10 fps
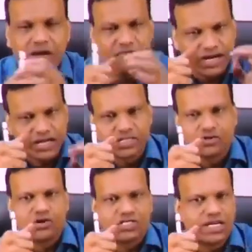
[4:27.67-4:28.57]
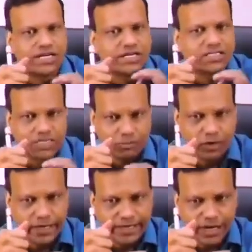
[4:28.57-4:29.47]
when it is constantly
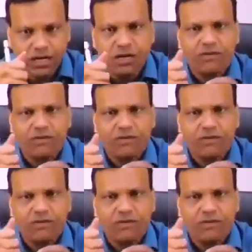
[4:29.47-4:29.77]
stimulated.